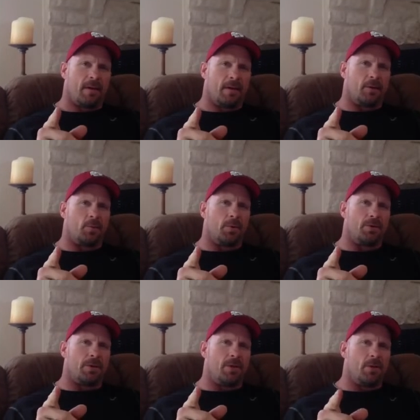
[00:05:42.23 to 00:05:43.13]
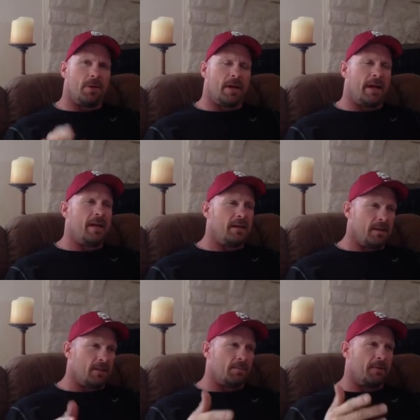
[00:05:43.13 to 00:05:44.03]
This was the Q&A.
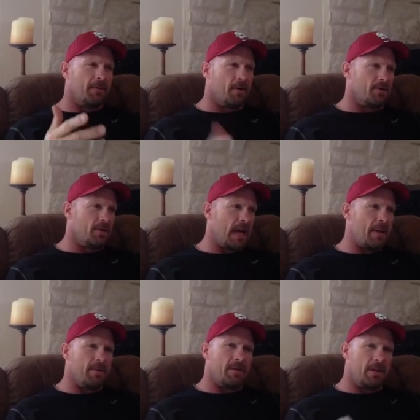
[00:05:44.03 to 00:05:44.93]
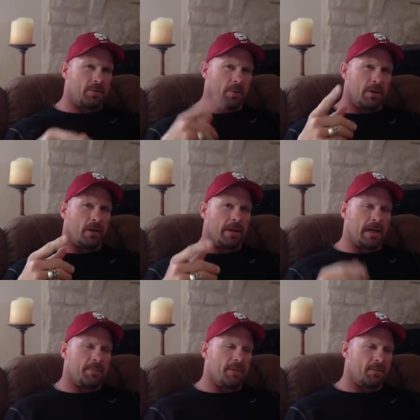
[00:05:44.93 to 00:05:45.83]
This is my first stab at this. We're going to clean
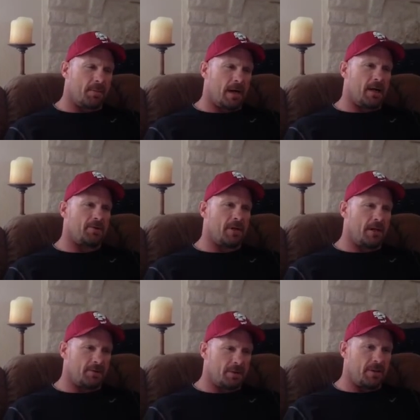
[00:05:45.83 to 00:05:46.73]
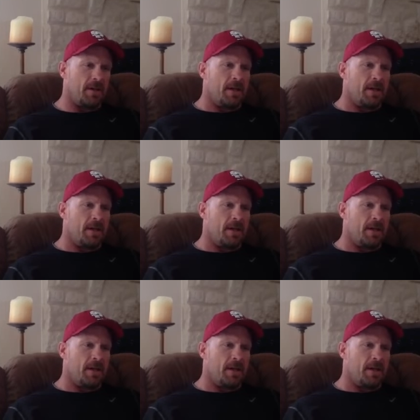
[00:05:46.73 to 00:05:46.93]
up this process and